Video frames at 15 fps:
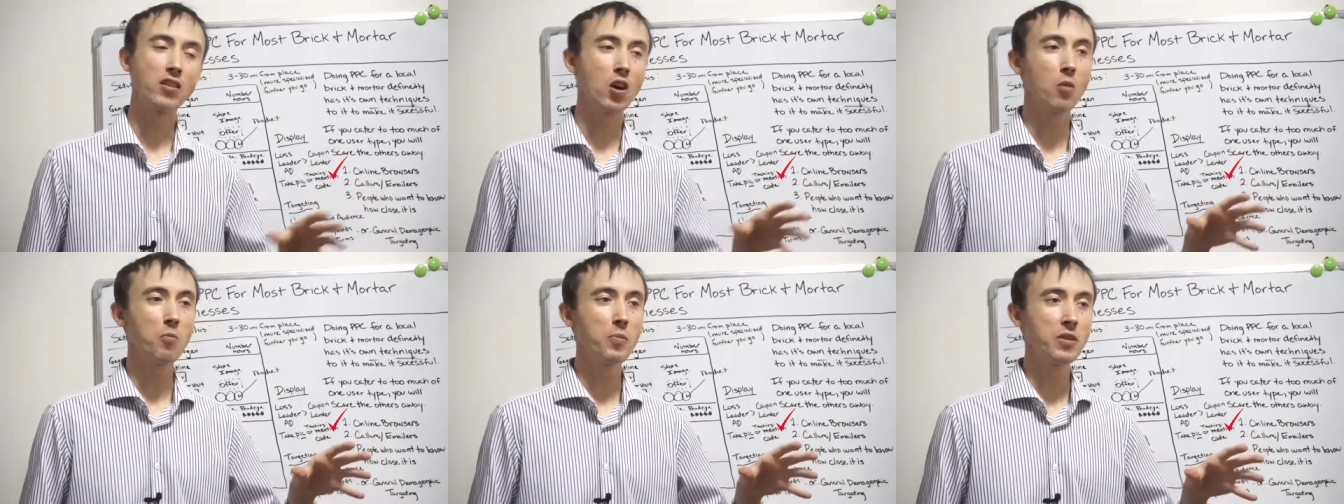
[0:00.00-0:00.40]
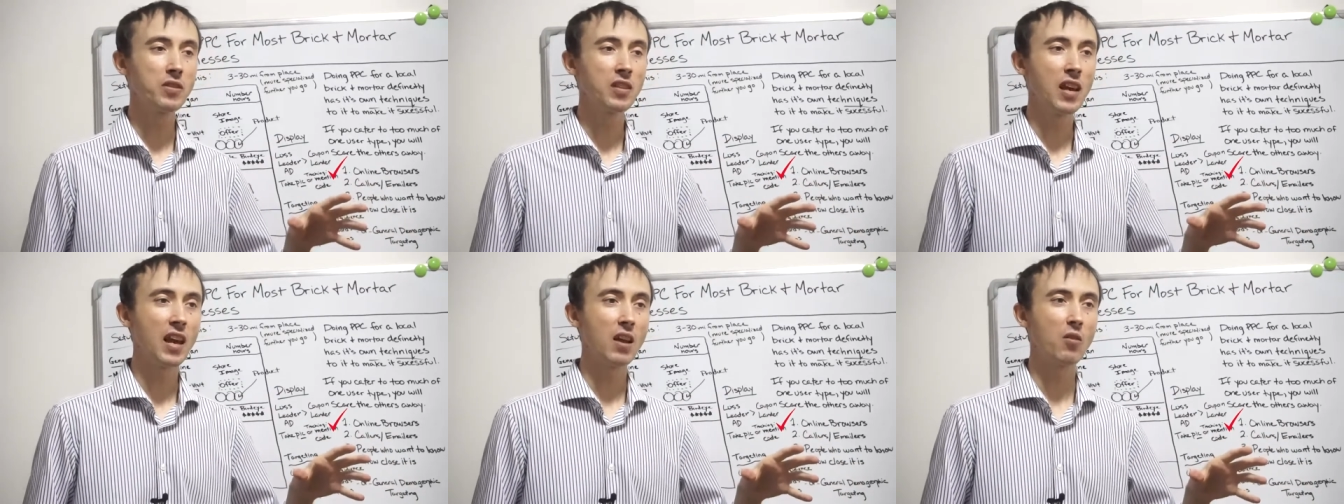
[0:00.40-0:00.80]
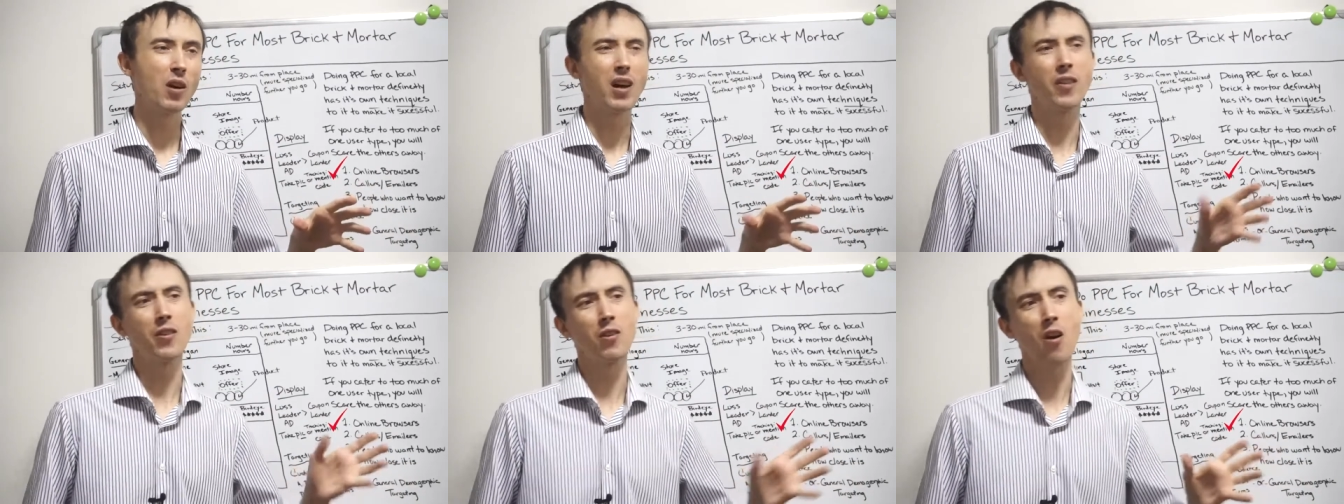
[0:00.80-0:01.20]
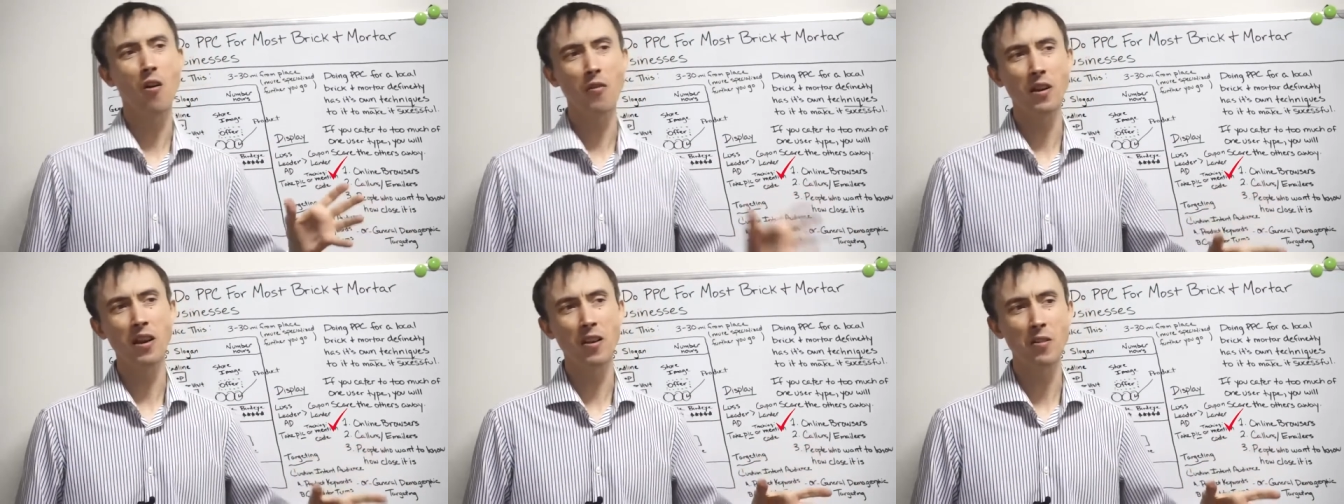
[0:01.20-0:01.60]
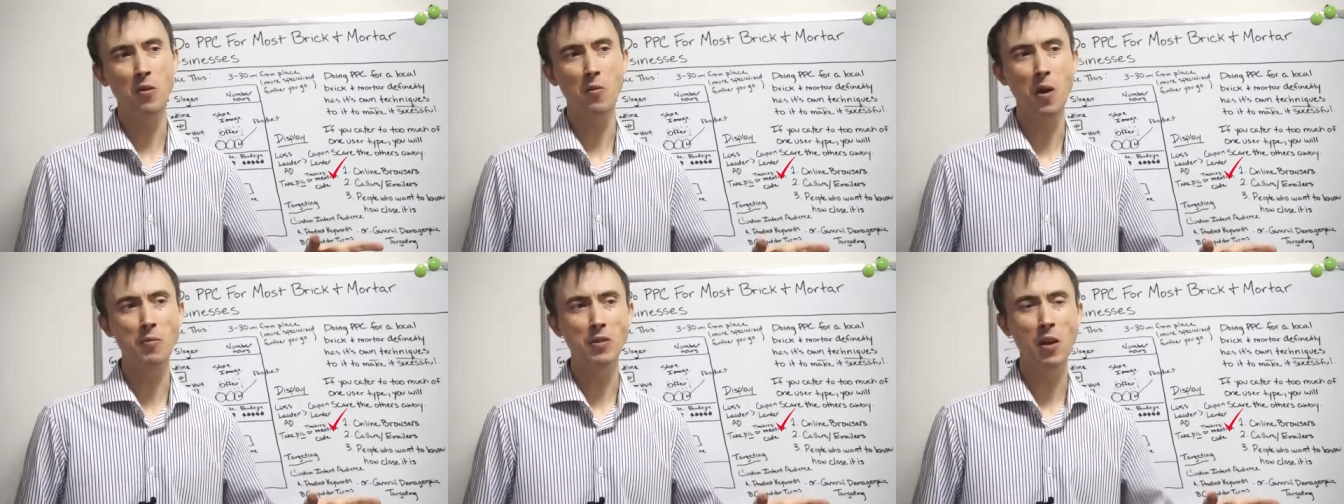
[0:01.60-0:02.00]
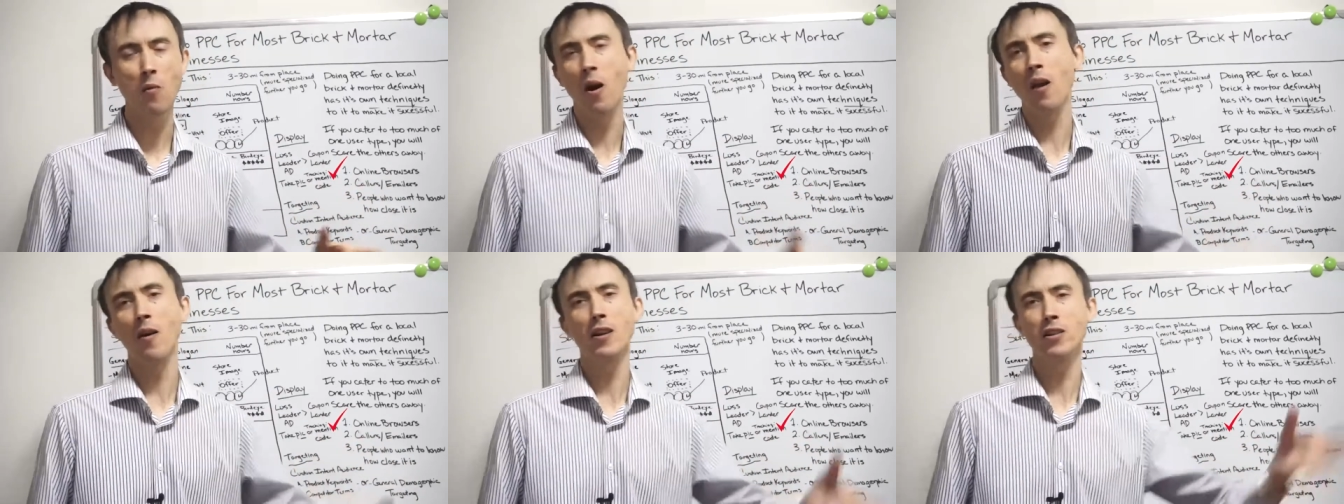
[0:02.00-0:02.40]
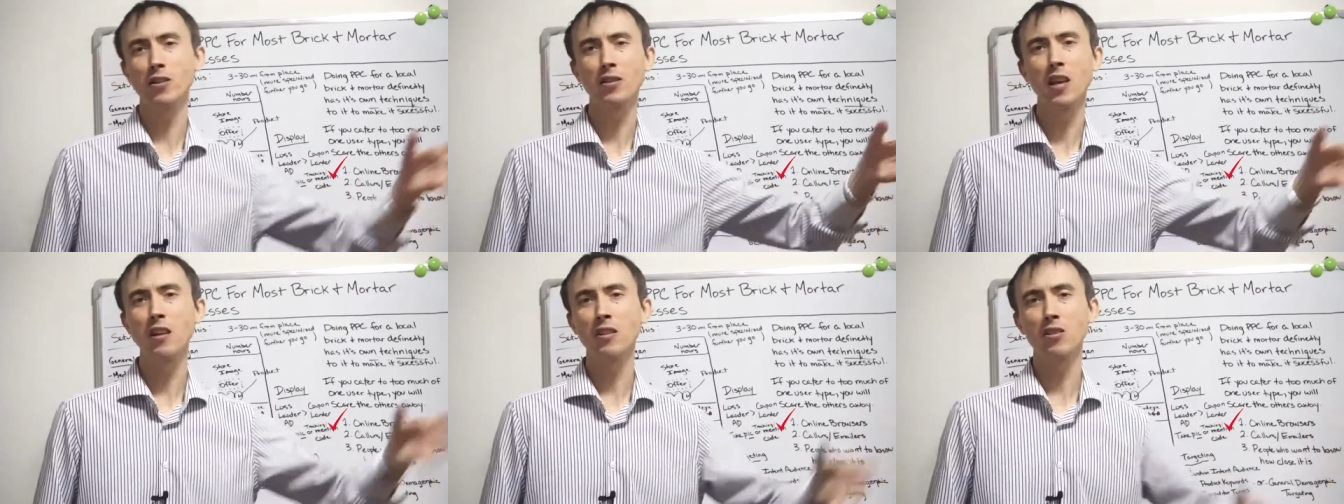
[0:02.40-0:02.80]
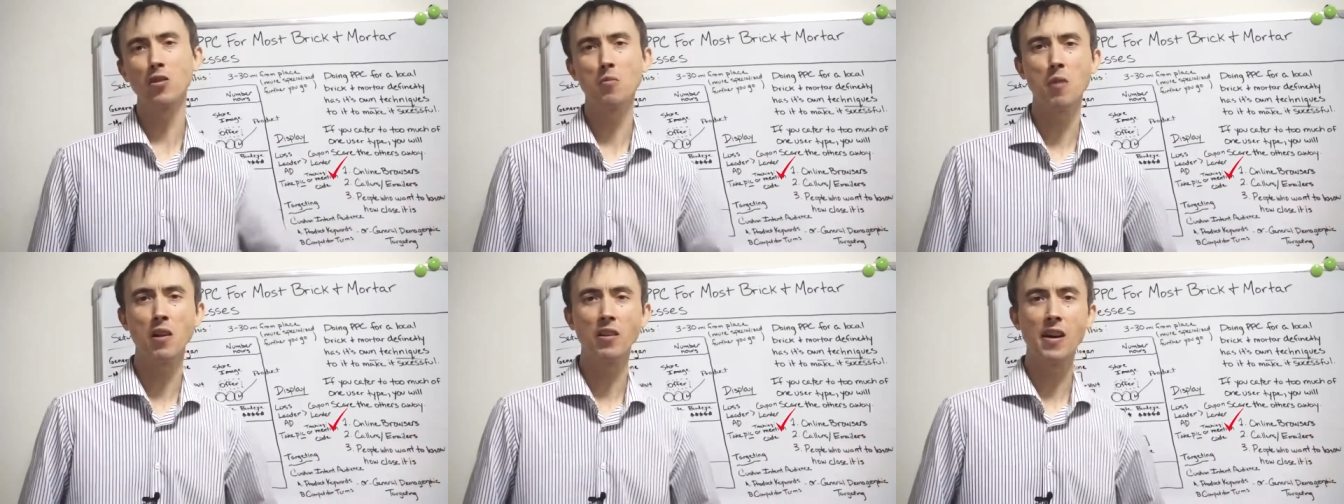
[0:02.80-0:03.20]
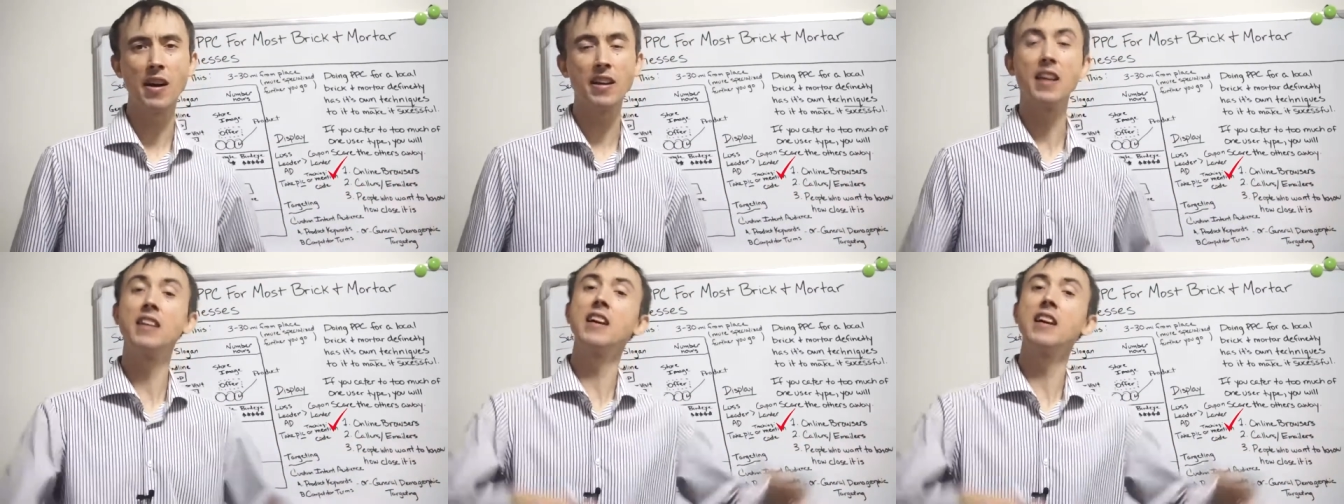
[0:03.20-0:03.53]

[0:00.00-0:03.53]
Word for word: Don't be saying, well, they're already on their website, why do I just sell it to them online?